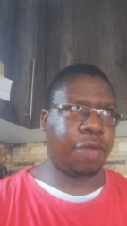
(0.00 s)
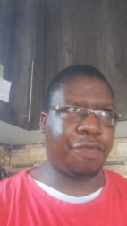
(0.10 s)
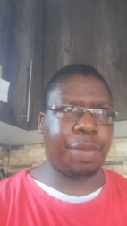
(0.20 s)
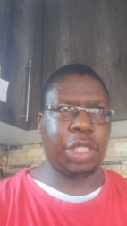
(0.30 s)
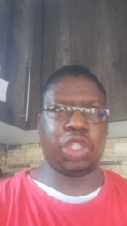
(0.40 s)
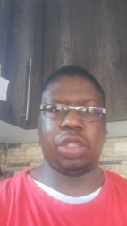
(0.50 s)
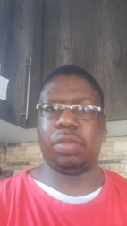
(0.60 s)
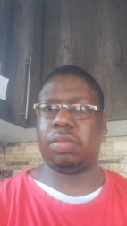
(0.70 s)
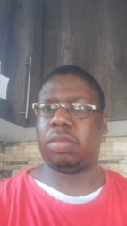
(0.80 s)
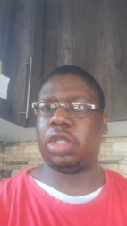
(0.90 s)

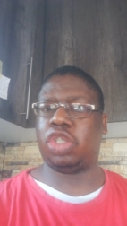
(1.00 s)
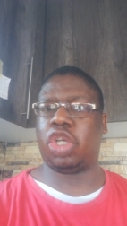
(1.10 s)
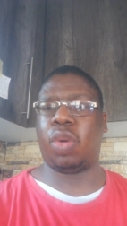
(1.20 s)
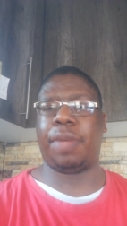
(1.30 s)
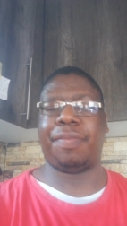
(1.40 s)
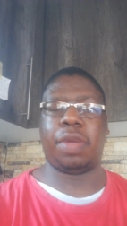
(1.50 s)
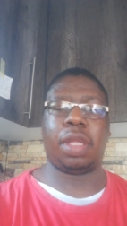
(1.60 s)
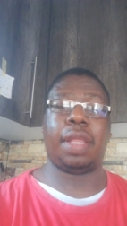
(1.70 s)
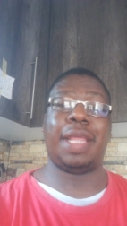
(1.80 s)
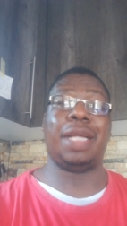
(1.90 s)
information, and so on
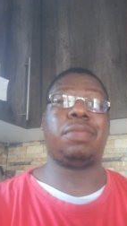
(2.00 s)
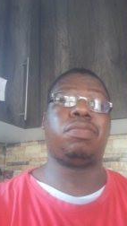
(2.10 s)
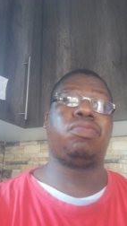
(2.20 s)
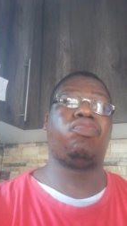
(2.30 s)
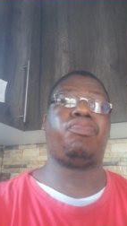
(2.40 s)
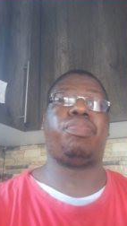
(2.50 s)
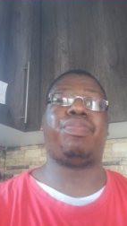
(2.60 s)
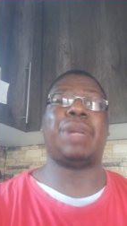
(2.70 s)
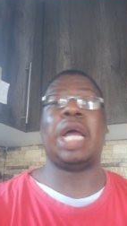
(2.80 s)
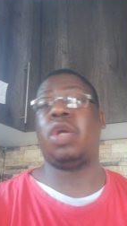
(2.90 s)
that
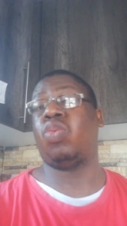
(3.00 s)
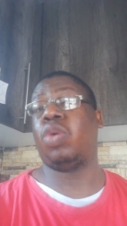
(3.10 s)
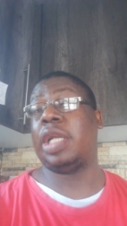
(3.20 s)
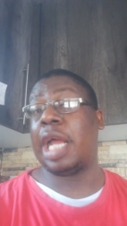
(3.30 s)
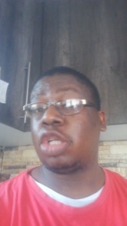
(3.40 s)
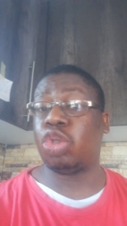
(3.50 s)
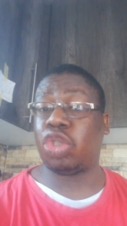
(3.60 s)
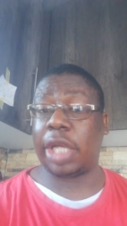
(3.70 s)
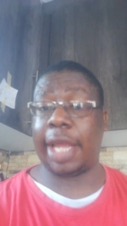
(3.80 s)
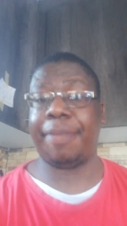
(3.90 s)
I would like to
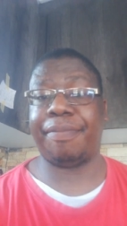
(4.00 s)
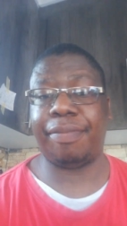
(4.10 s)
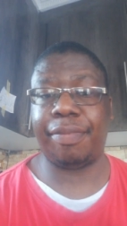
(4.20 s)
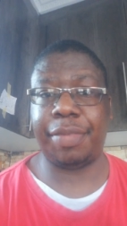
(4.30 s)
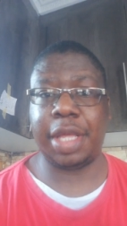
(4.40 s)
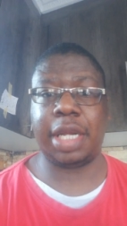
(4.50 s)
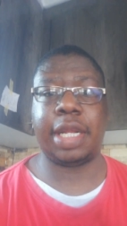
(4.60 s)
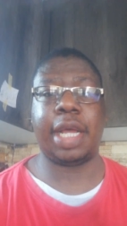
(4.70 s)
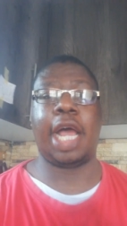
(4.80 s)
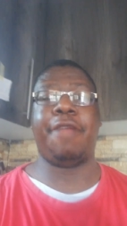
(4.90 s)
share that
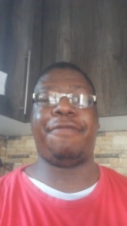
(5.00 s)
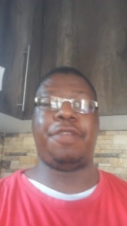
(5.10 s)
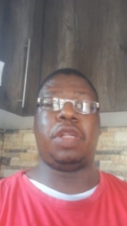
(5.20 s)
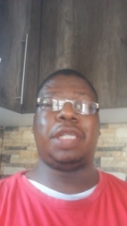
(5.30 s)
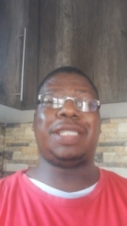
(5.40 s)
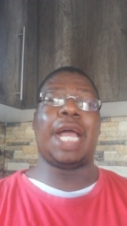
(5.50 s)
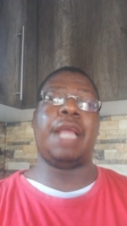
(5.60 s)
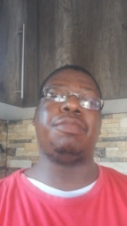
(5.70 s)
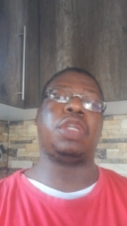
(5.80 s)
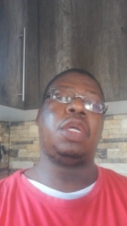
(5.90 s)
I feel at
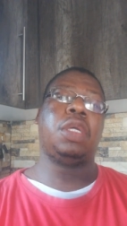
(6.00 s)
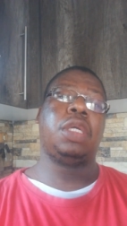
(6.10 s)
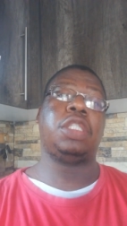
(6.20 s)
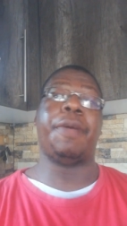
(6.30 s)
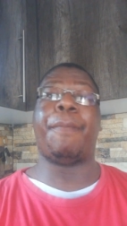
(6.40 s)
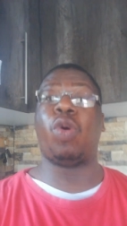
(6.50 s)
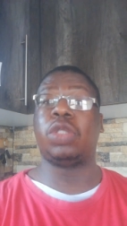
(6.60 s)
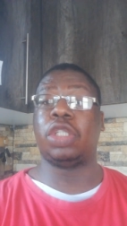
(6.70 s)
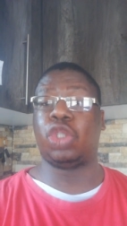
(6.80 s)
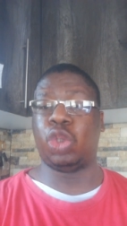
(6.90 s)
times is
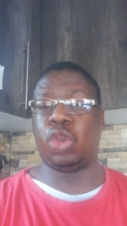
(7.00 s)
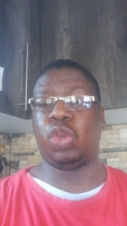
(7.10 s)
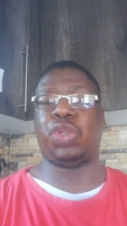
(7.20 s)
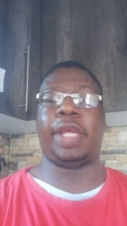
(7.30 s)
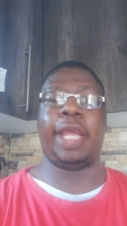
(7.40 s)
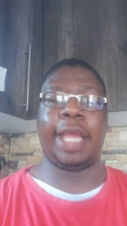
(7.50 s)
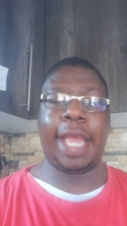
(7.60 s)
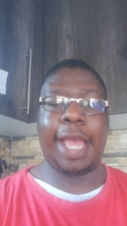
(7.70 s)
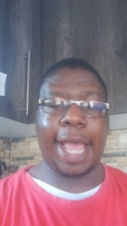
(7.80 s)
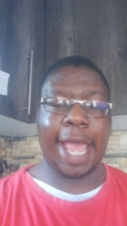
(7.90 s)
important to share
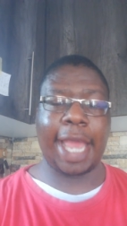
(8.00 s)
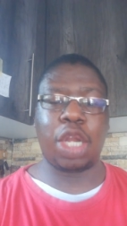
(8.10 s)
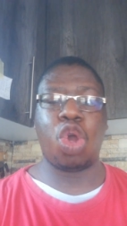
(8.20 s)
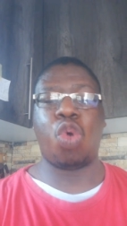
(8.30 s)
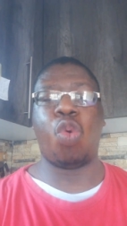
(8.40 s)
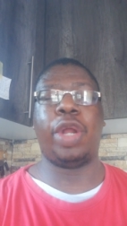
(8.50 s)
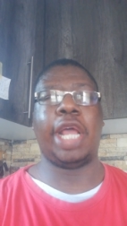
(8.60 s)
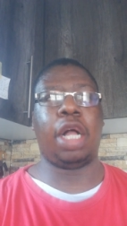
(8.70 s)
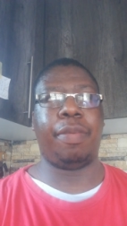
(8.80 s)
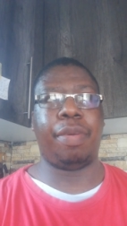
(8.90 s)
and would
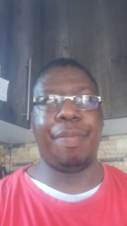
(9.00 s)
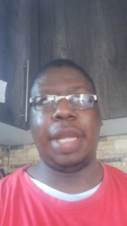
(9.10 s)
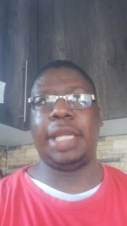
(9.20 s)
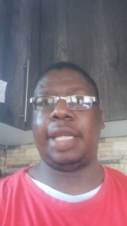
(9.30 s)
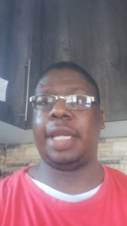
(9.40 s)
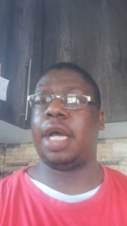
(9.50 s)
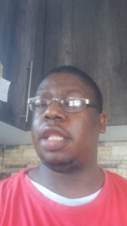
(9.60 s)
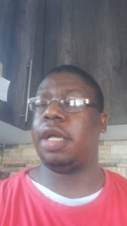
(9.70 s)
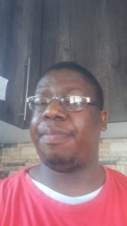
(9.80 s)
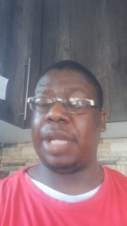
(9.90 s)
help many
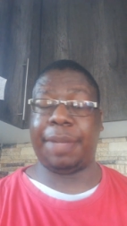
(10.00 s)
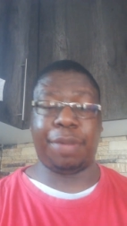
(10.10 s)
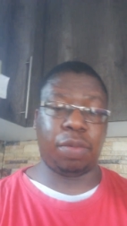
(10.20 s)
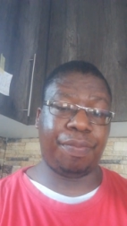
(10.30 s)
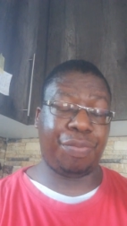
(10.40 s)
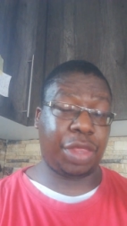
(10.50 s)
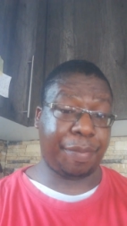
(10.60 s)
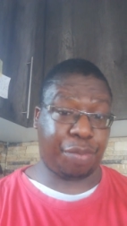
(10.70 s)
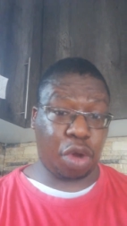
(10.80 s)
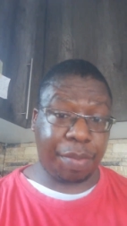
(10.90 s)
other people.
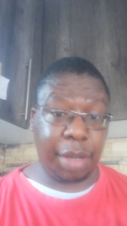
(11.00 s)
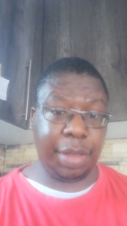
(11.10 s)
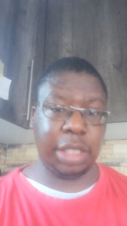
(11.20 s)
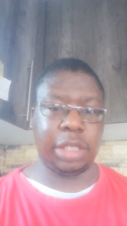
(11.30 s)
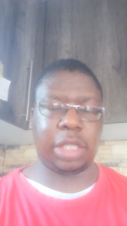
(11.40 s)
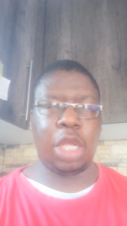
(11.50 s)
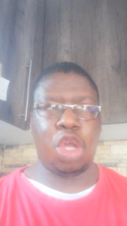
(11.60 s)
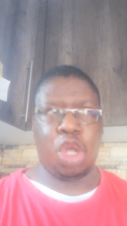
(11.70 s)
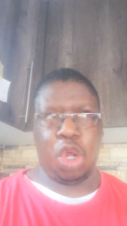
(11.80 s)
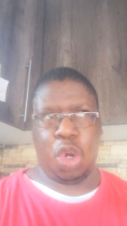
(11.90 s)
The problem is
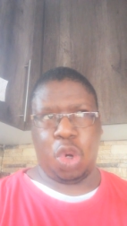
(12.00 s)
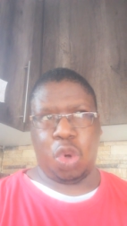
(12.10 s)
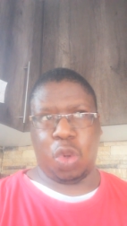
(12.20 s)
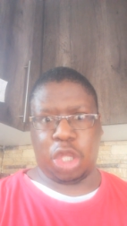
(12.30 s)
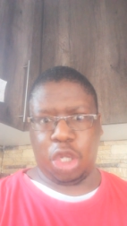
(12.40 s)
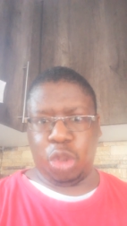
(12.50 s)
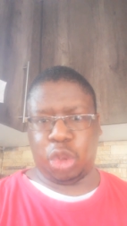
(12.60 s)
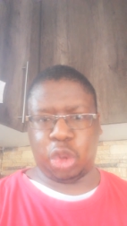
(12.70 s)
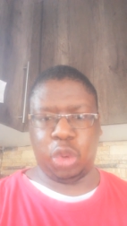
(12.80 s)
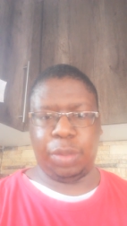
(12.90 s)
with
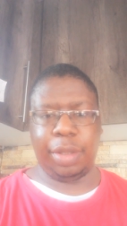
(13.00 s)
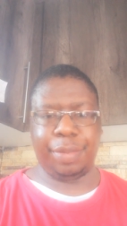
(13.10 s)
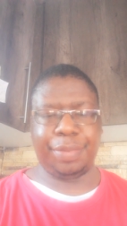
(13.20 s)
YouTube,